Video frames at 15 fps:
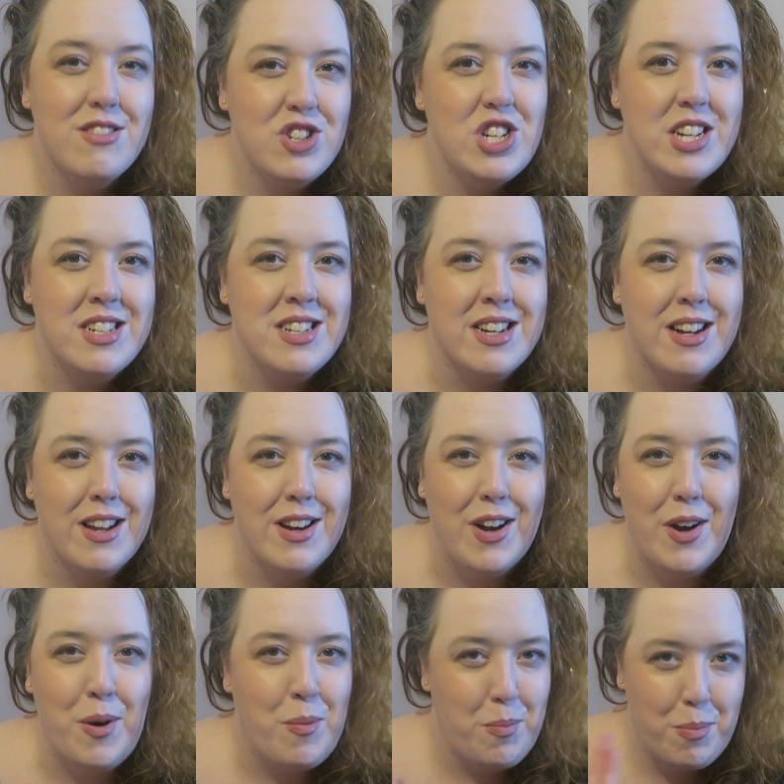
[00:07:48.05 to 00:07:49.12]
Cheating, I
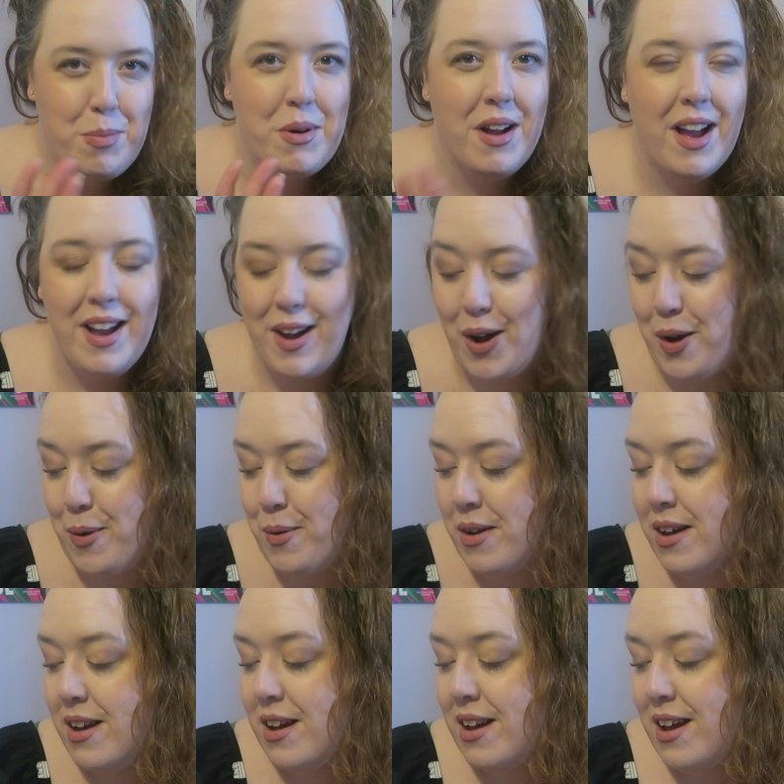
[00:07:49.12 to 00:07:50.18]
know, but hey ho.
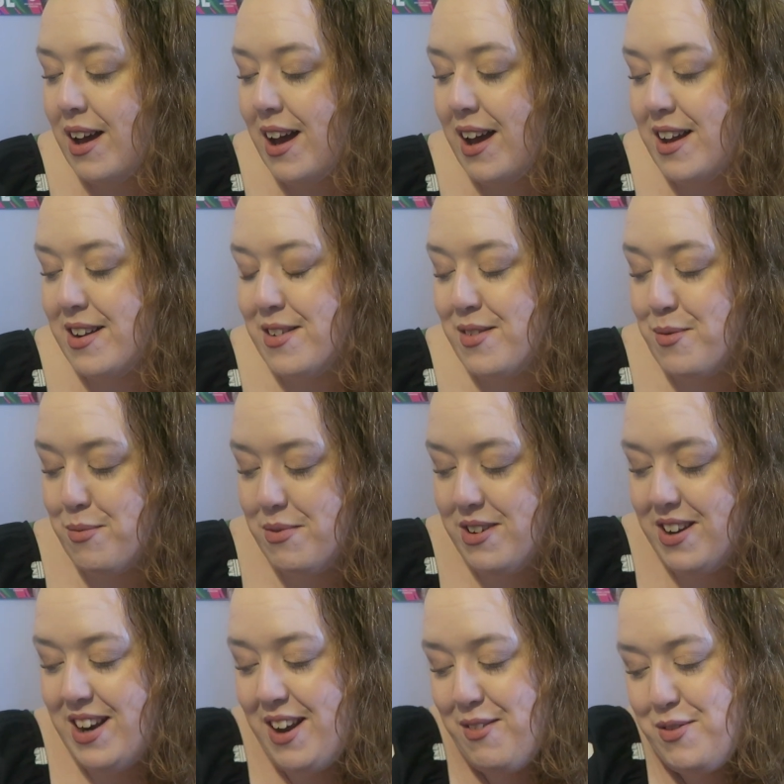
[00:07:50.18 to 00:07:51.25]
And we're
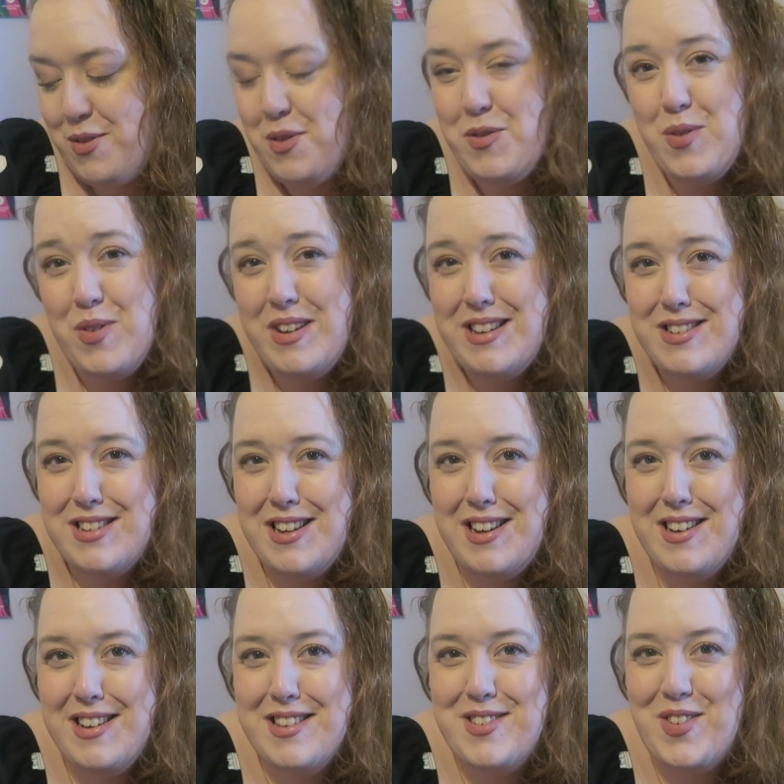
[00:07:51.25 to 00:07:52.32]
gonna have to avoid
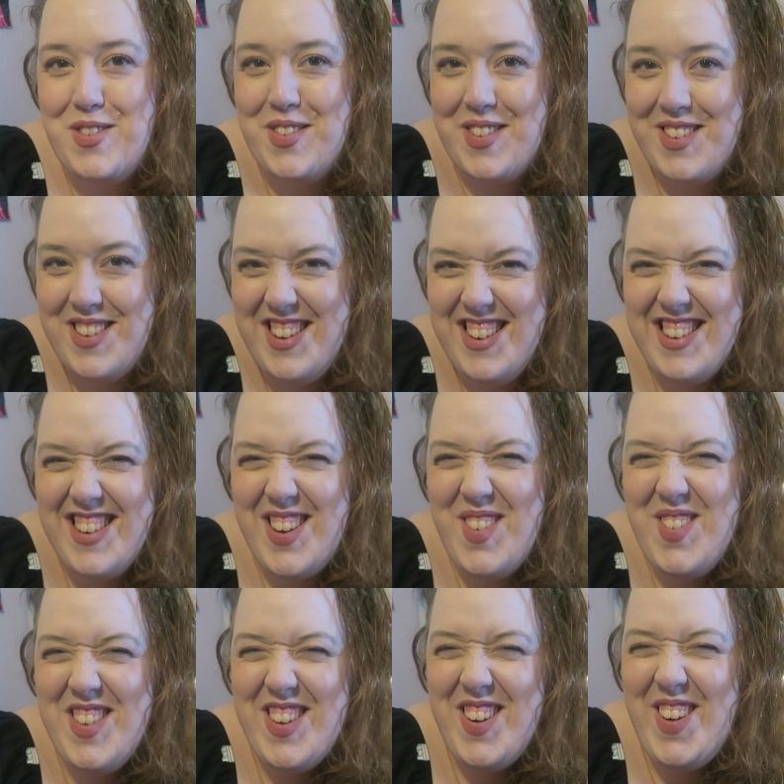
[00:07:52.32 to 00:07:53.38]
Johnson.
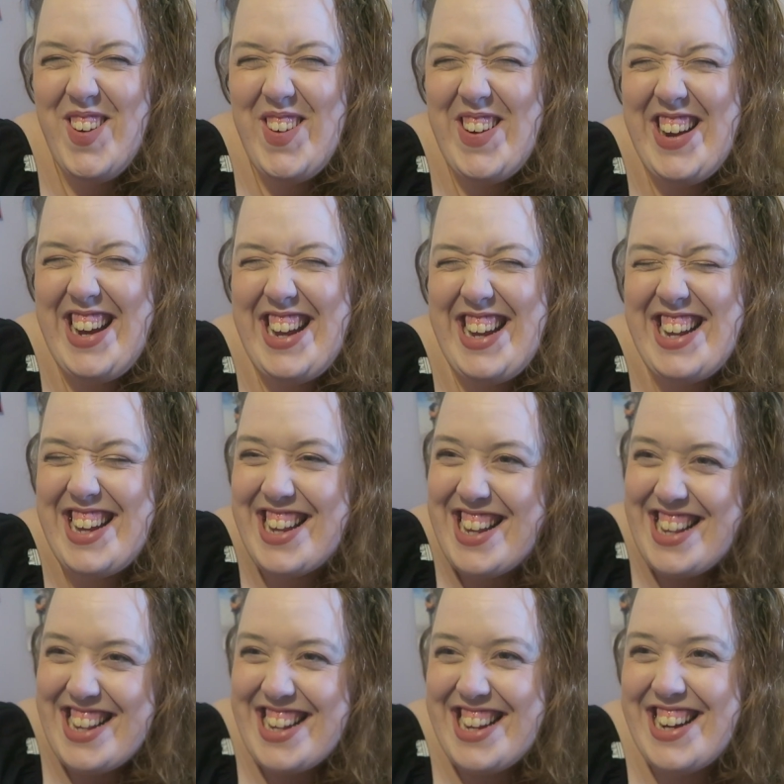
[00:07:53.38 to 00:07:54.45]
I'm sorry.
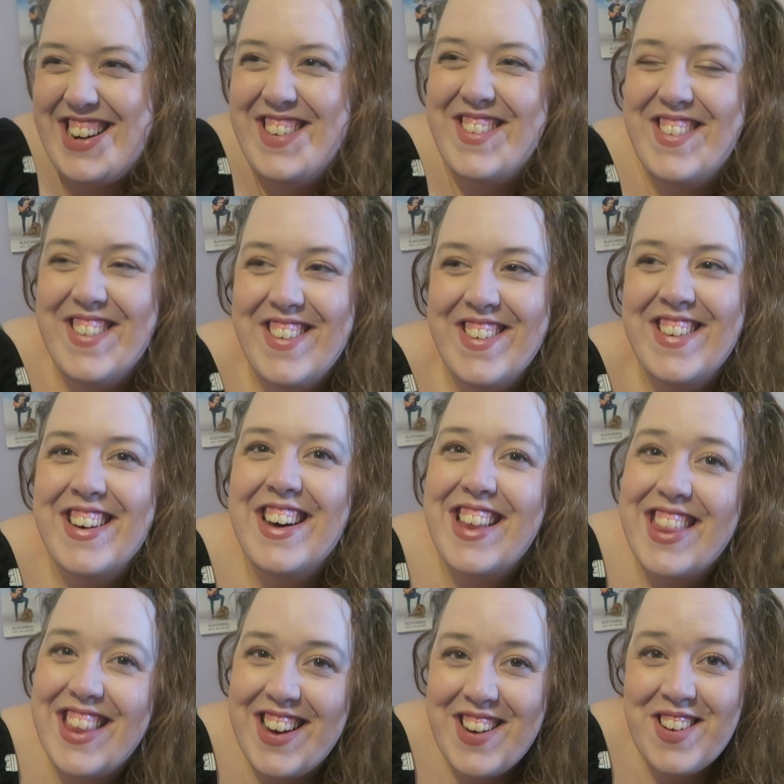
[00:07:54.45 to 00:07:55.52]
Oh,
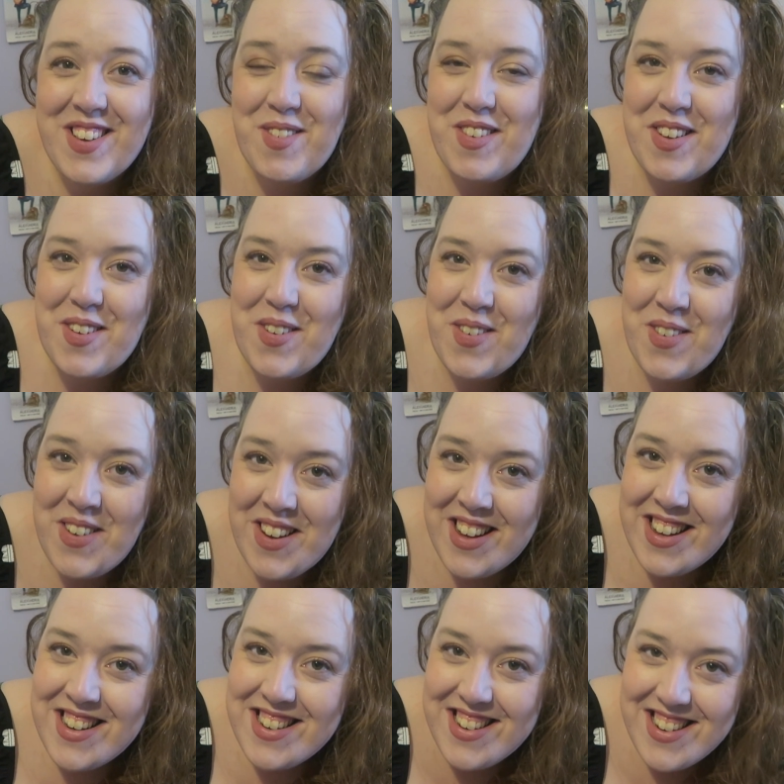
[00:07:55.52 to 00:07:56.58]
that hurts my soul.
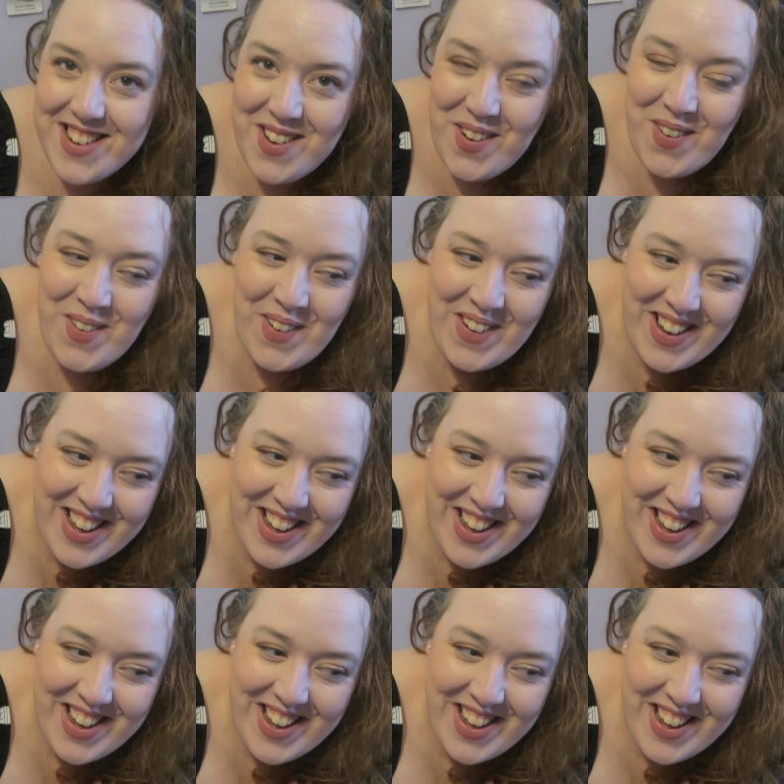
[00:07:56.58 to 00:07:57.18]
No.